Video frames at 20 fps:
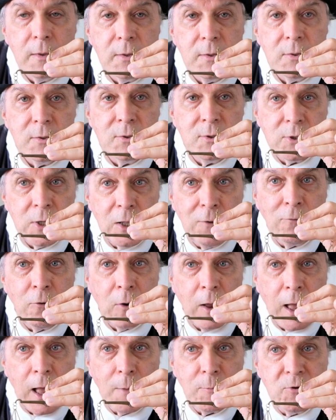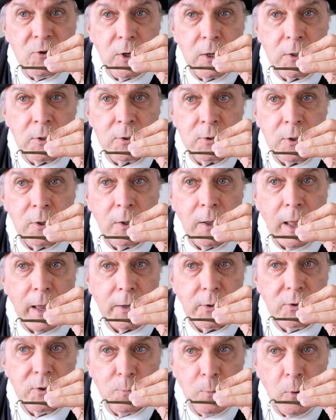Silver objects,
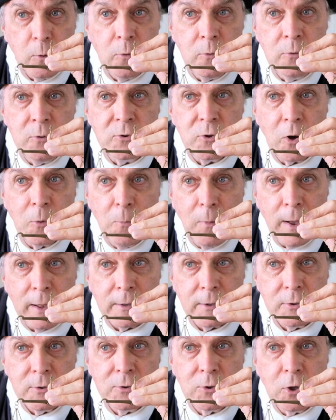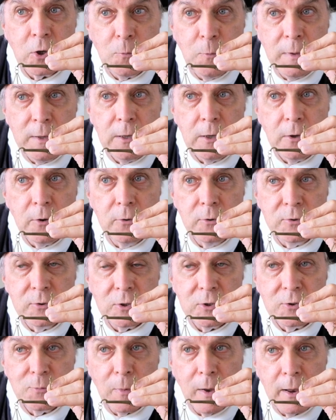like spoons or buttons, could be used
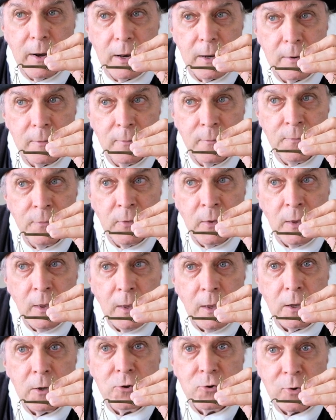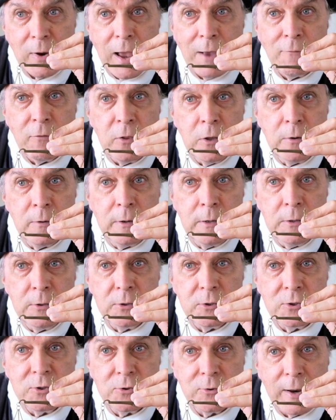as money. A traveler in
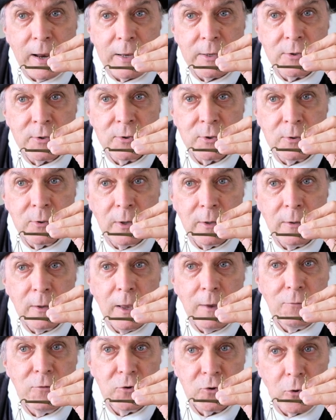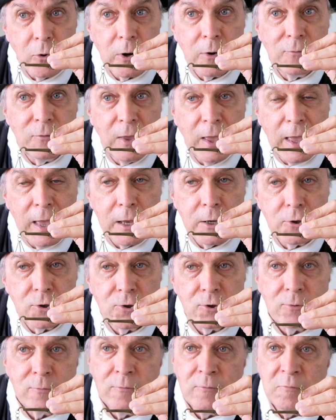distress, if short of
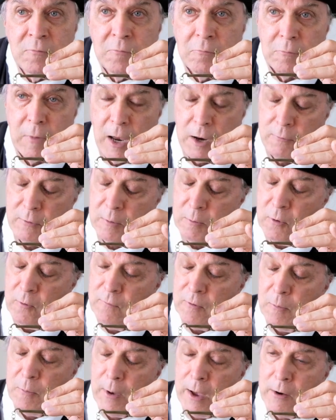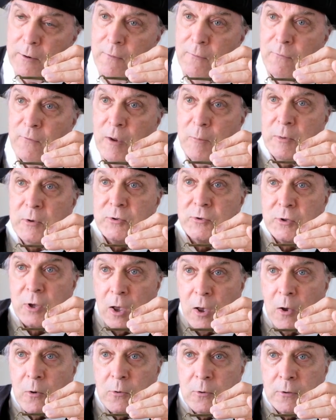cash, might remove a button from his
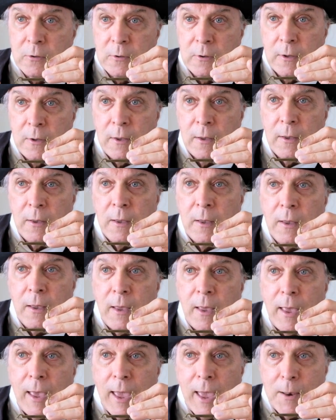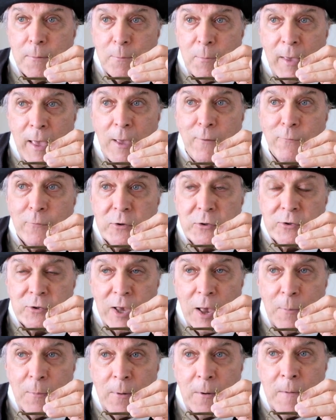coat and pay for
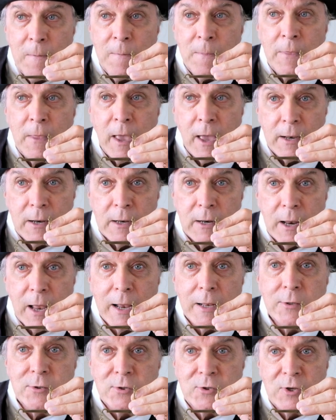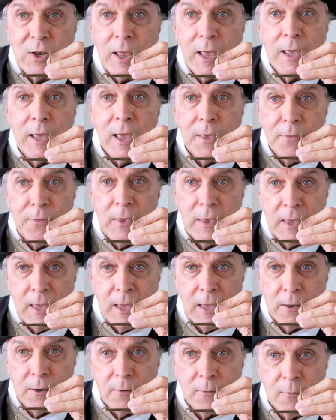supper and a night's stay at the inn.